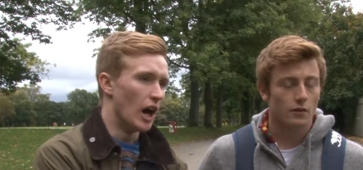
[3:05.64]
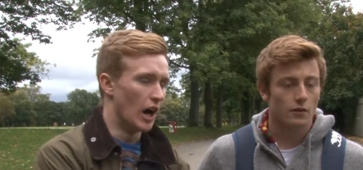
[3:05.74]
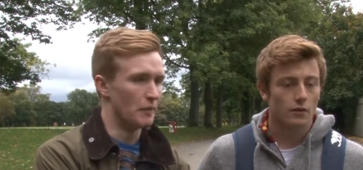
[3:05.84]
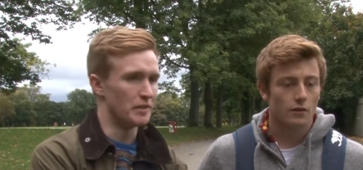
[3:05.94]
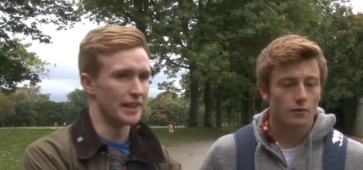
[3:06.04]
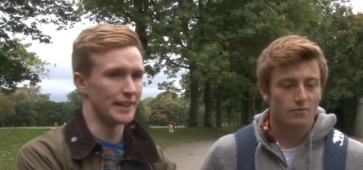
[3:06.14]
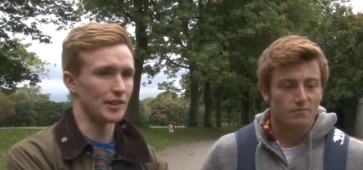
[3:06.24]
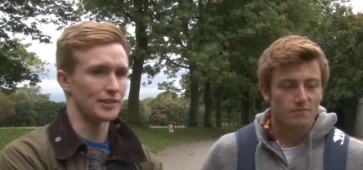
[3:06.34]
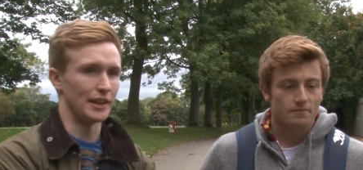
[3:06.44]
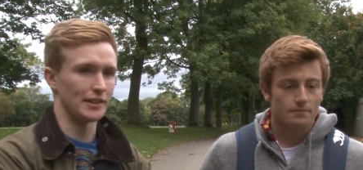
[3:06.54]
Speaker 1: I mean, I
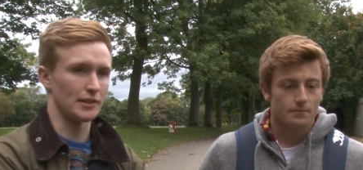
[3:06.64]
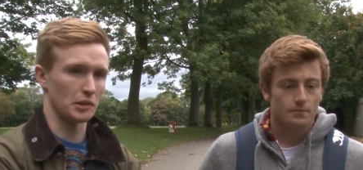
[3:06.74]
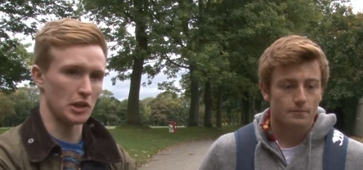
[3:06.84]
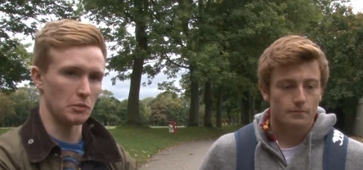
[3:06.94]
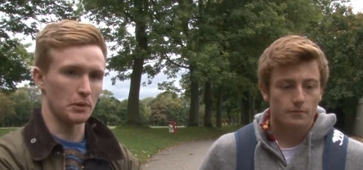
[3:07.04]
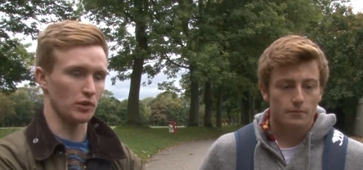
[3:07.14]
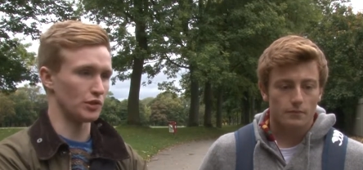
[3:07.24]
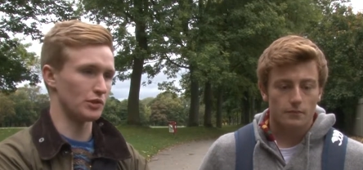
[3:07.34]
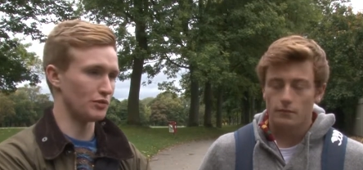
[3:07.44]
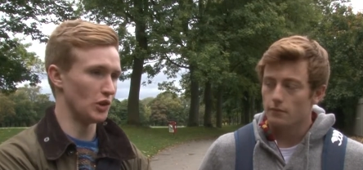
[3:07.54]
guess it's the kind of
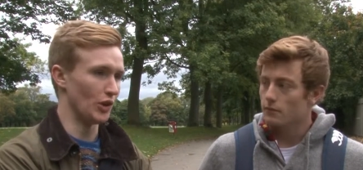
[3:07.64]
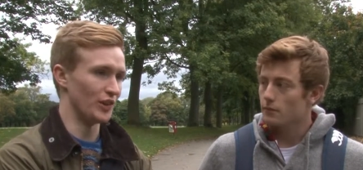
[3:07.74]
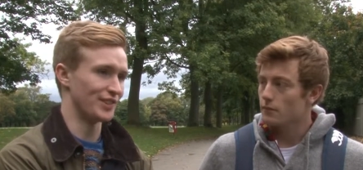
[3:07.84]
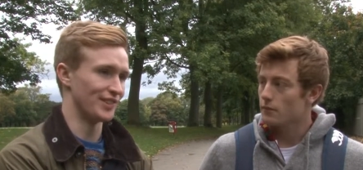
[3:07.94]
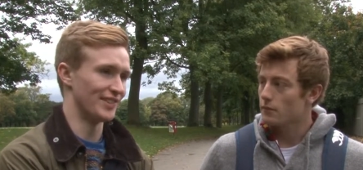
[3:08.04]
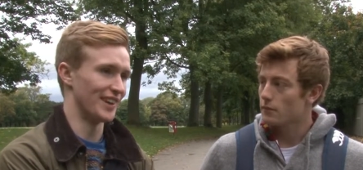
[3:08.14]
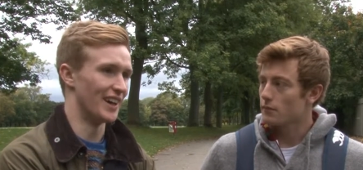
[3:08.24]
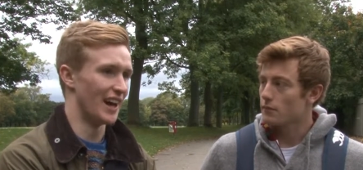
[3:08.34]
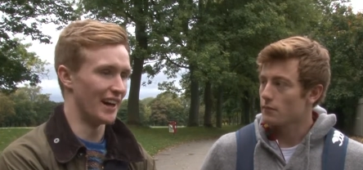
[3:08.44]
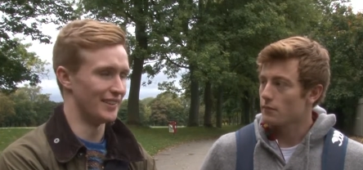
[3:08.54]
pursuit of knowledge, isn't it?
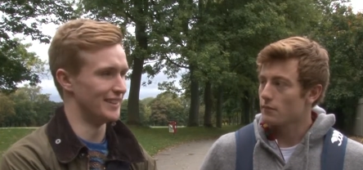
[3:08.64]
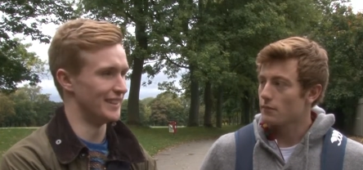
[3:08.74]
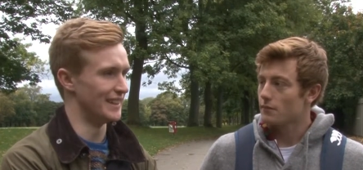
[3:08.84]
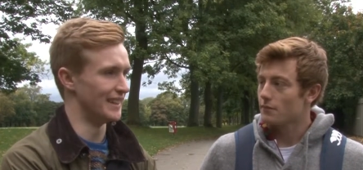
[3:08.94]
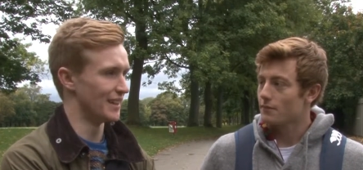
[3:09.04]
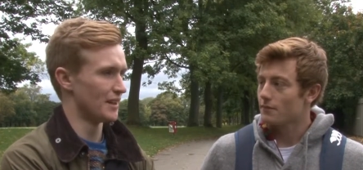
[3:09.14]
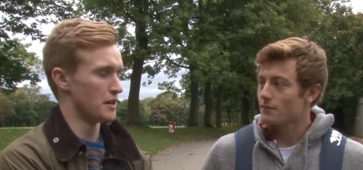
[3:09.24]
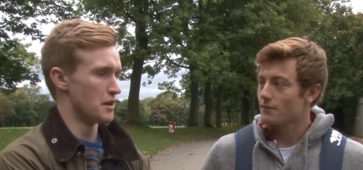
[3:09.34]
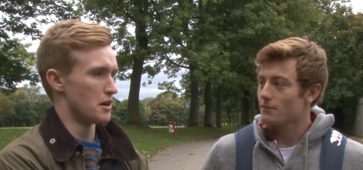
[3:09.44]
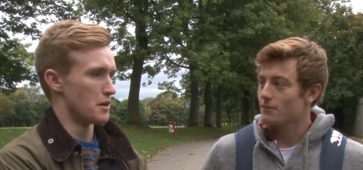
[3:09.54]
And the
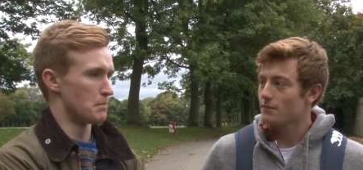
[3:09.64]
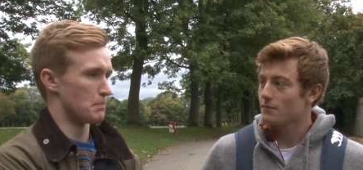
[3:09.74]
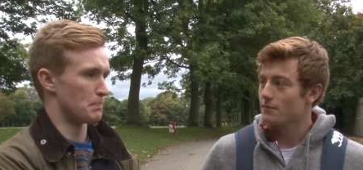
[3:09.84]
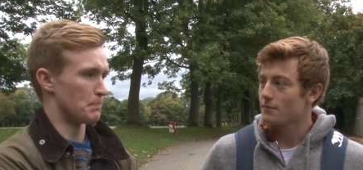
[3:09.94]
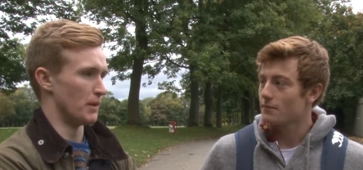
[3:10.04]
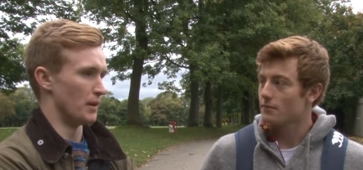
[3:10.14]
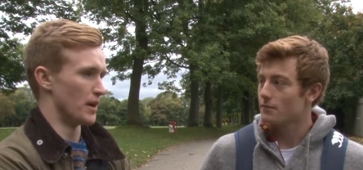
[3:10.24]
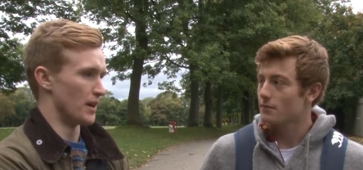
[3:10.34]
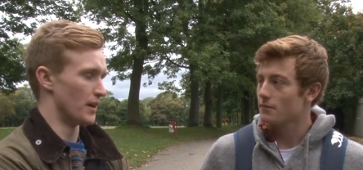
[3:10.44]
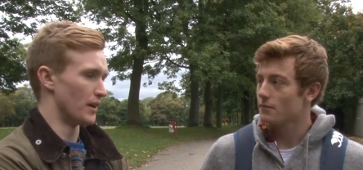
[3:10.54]

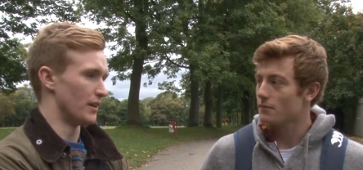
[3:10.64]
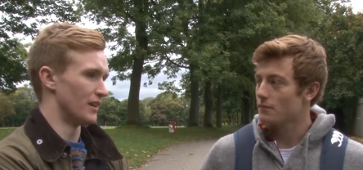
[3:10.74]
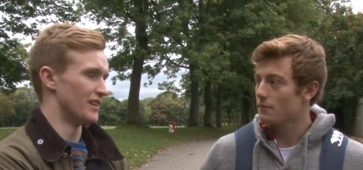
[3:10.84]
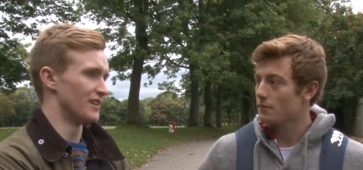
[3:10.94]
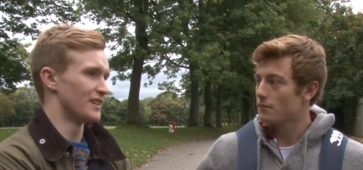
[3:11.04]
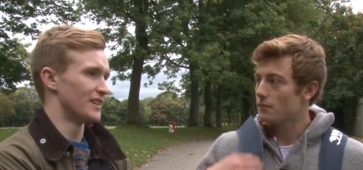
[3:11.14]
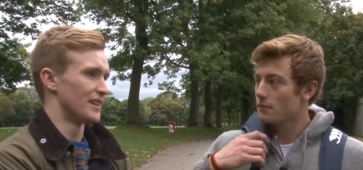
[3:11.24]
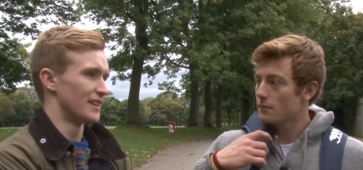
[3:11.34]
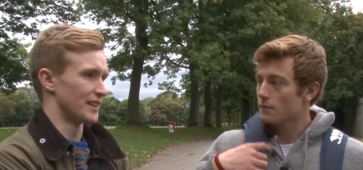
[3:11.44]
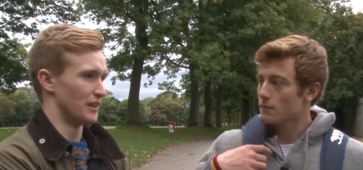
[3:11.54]
the
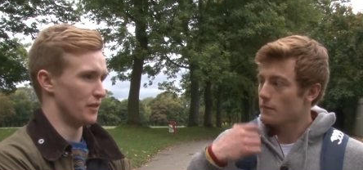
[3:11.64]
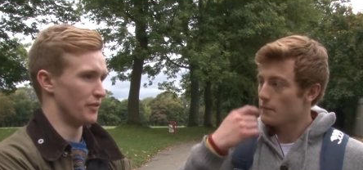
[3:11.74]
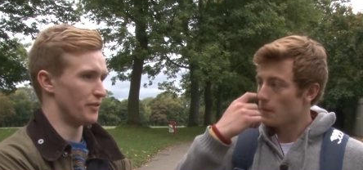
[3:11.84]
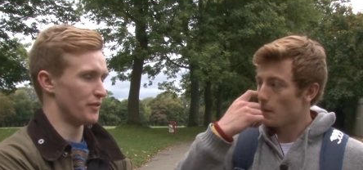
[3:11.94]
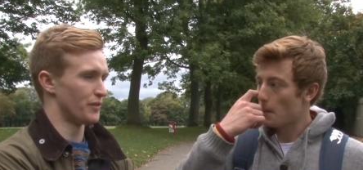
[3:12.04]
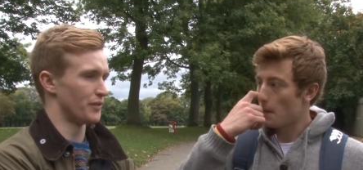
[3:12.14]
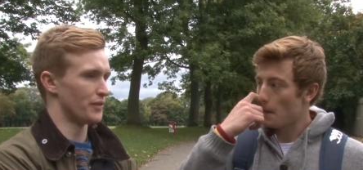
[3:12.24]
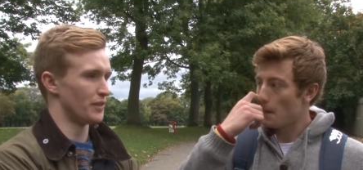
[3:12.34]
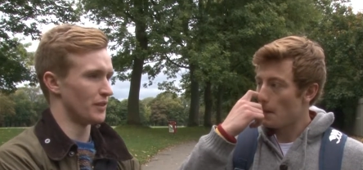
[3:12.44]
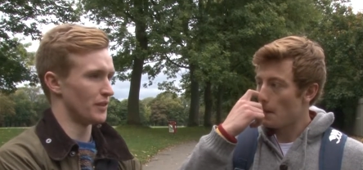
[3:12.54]
kind of
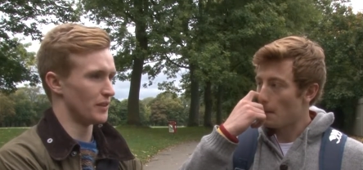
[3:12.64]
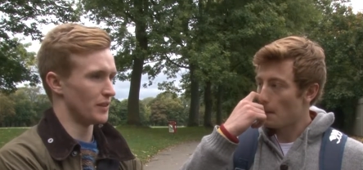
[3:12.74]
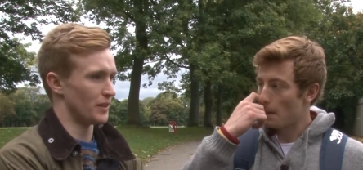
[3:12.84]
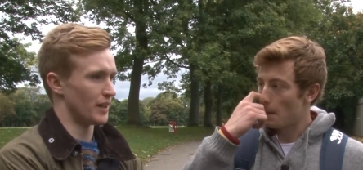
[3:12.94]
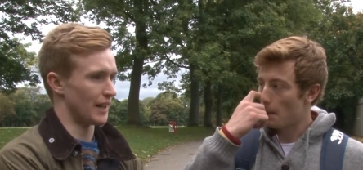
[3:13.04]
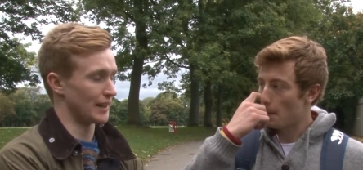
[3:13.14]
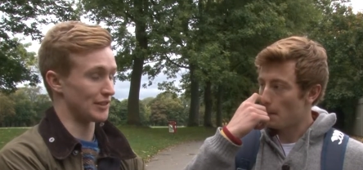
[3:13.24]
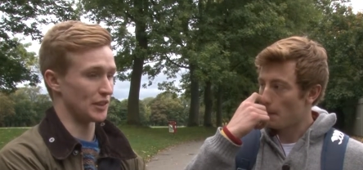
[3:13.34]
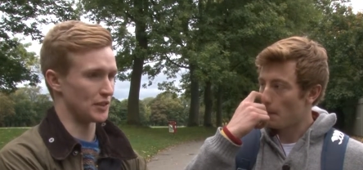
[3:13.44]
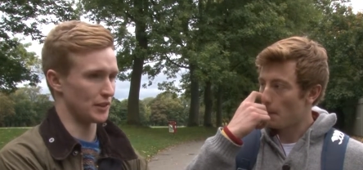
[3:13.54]
I guess
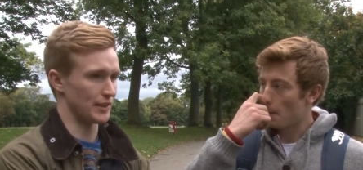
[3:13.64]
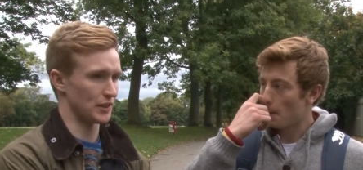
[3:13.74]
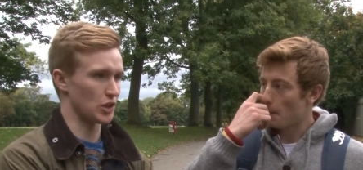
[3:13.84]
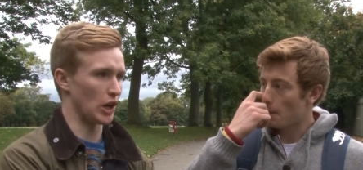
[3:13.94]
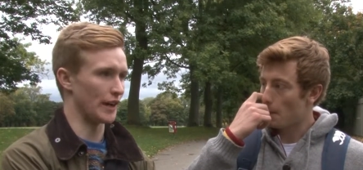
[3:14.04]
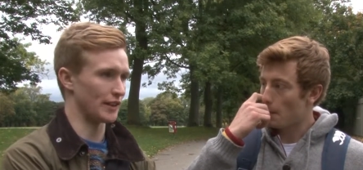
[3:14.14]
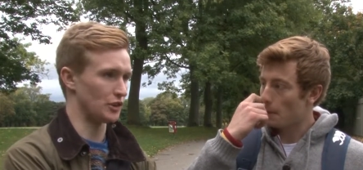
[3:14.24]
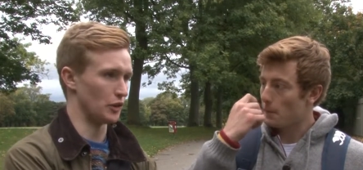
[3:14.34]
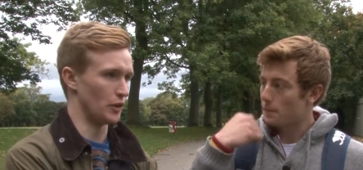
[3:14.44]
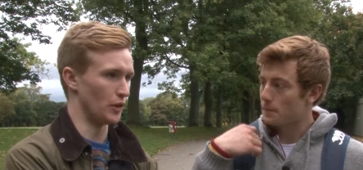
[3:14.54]
they're they're, they're trying
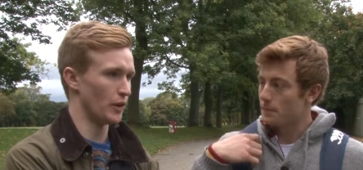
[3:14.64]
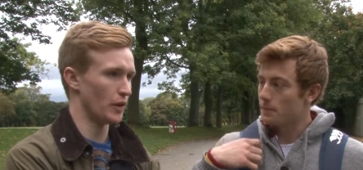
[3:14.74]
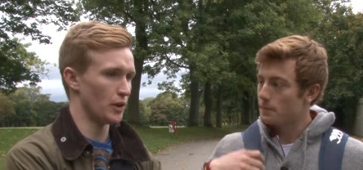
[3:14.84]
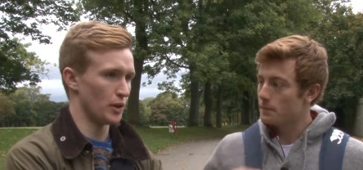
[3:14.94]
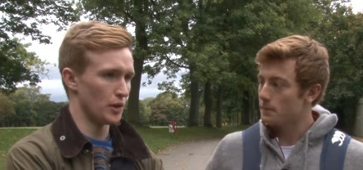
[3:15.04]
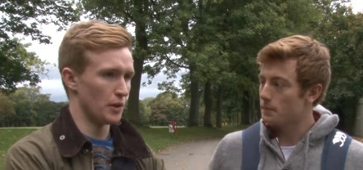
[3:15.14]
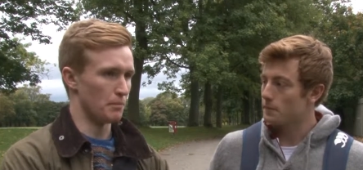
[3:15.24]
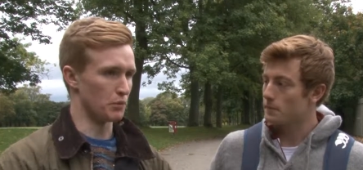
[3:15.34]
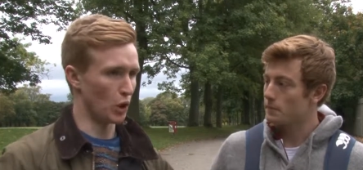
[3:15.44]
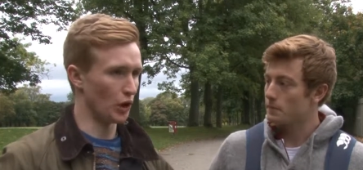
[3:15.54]
to
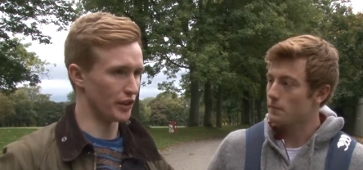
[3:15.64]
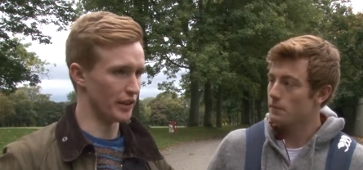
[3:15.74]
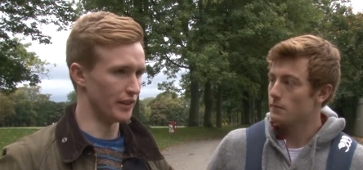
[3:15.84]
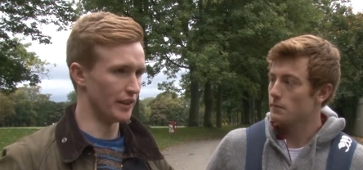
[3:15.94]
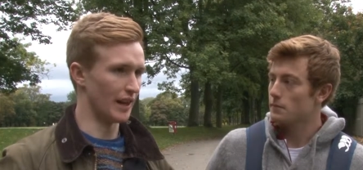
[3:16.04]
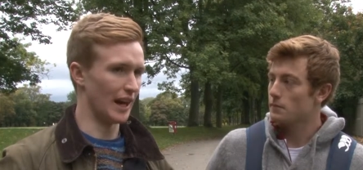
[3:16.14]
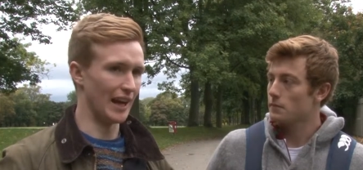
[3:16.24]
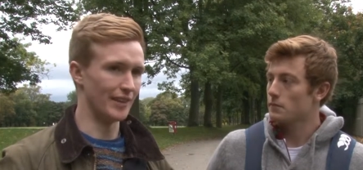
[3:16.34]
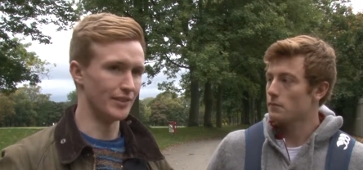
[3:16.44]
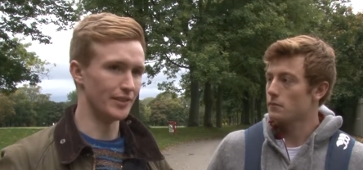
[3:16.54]
broaden
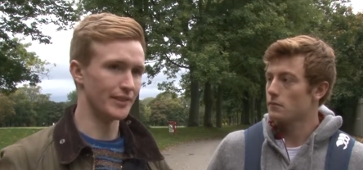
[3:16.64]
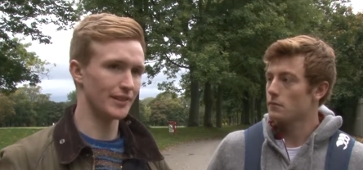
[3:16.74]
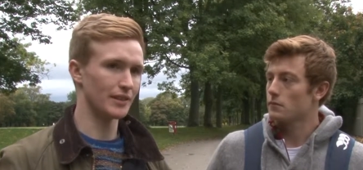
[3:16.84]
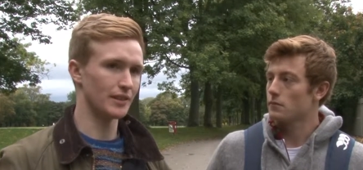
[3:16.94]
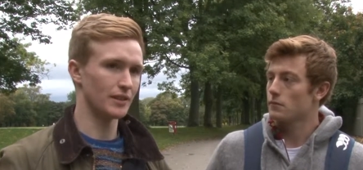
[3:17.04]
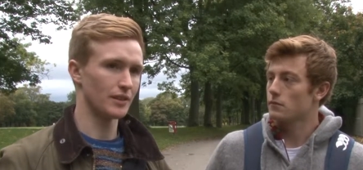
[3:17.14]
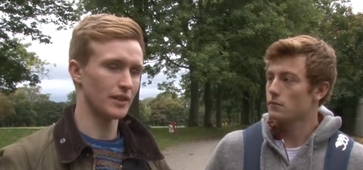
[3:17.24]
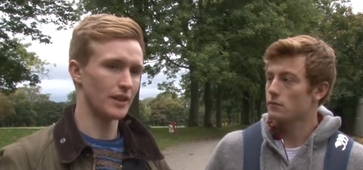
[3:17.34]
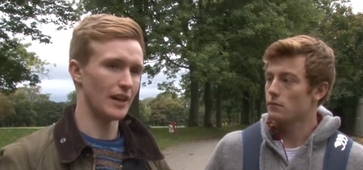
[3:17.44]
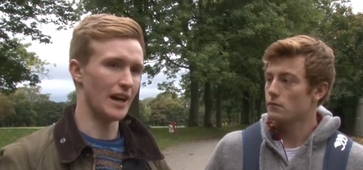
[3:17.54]
and
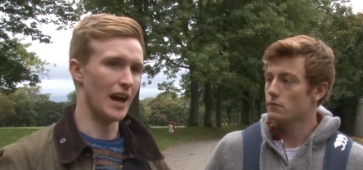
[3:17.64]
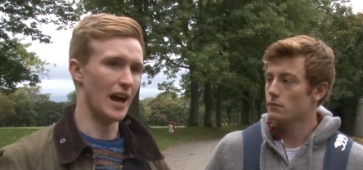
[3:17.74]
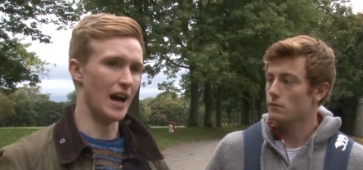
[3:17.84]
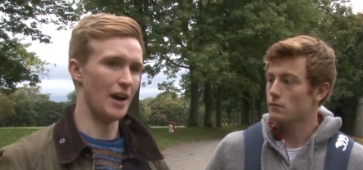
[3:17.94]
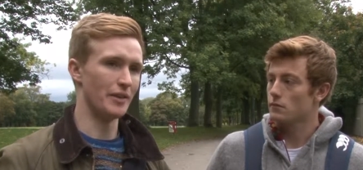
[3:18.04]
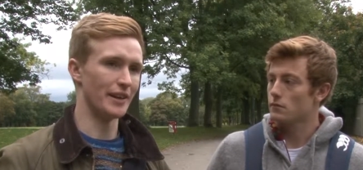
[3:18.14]
uh,